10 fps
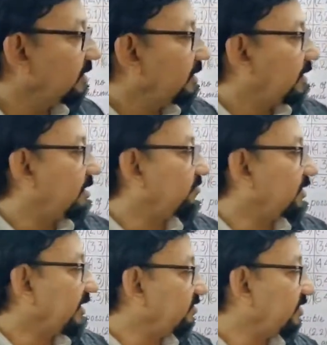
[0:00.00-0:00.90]
After
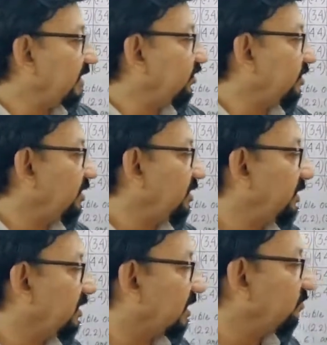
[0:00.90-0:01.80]
cancellation it
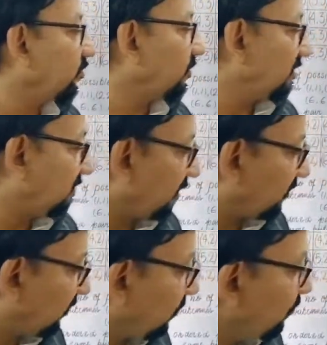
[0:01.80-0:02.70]
becomes 1/6.